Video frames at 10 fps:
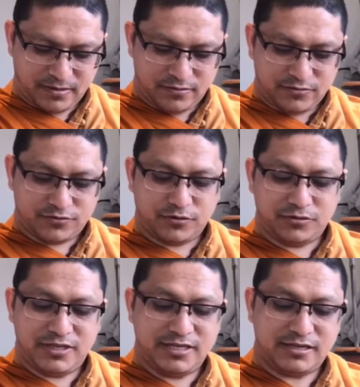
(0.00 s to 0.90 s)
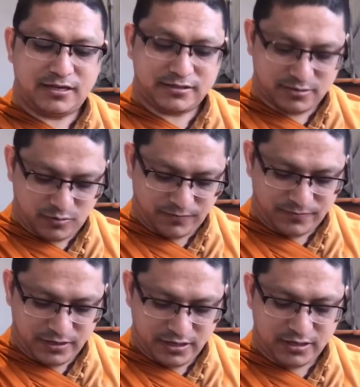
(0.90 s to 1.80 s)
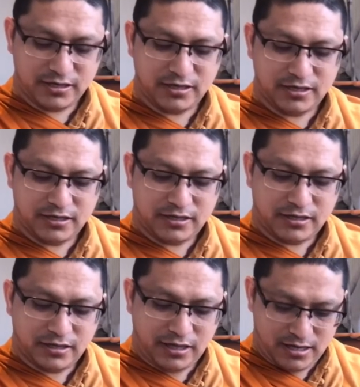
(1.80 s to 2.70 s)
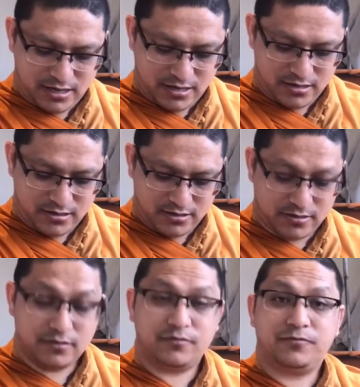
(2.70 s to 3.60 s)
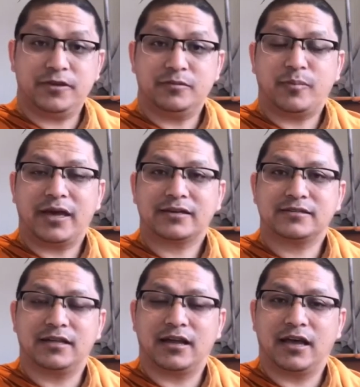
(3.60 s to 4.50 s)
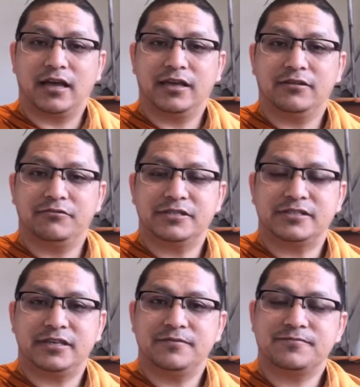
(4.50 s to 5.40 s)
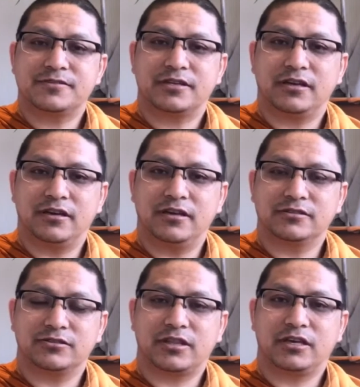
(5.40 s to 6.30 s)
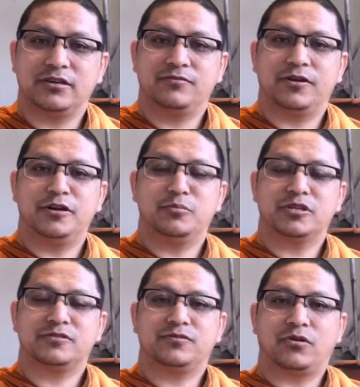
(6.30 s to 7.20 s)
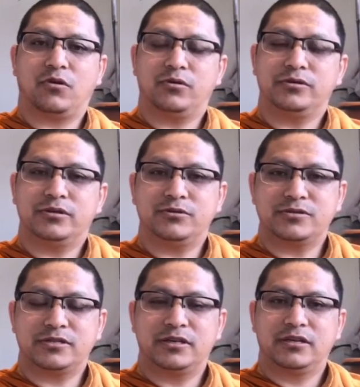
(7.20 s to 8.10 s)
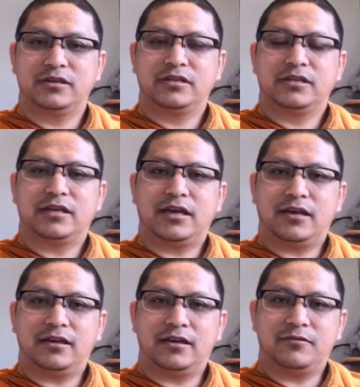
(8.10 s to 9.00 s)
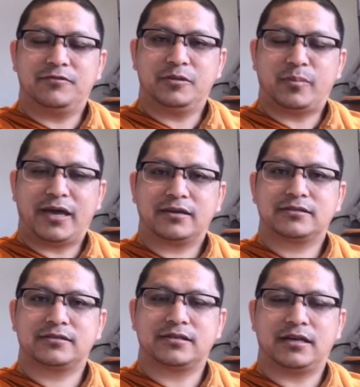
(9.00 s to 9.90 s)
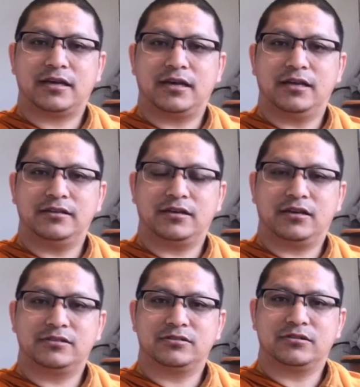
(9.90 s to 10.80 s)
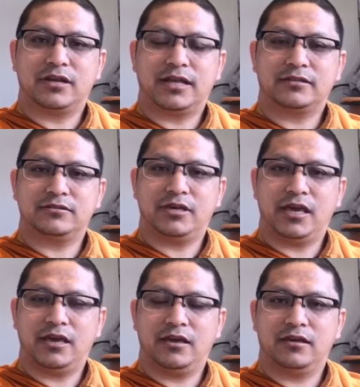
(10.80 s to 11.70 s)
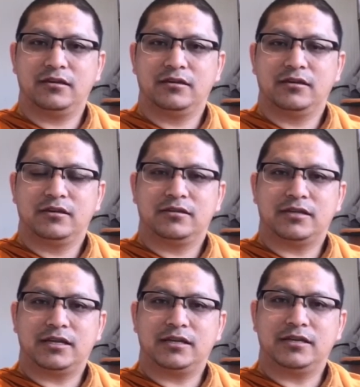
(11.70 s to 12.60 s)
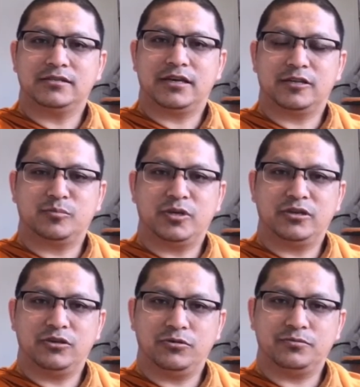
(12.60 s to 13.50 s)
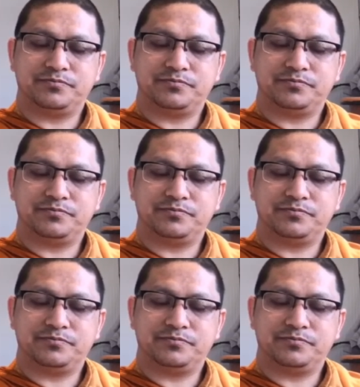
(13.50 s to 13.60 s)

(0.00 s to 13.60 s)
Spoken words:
So these are some of the feedbacks that I received. So thank you very much for all those feedbacks, and also glad to hear that it is helping you.